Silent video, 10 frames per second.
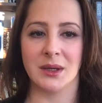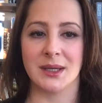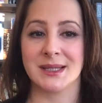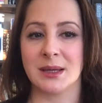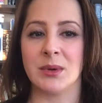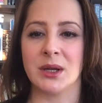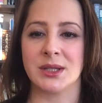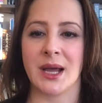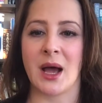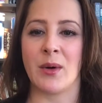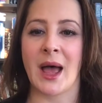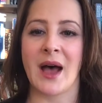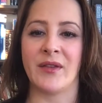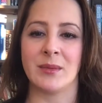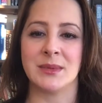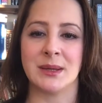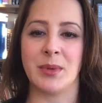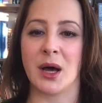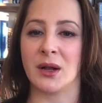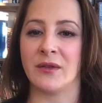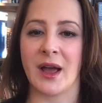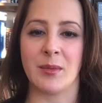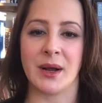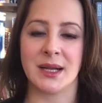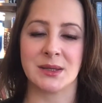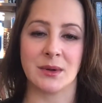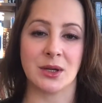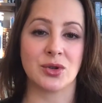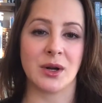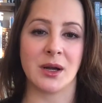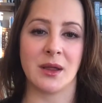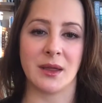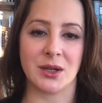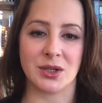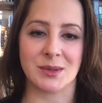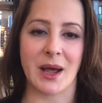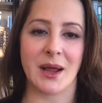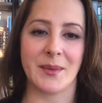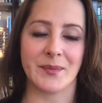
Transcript: similar to how a half-empty bottle vibrates when a truck thunders by.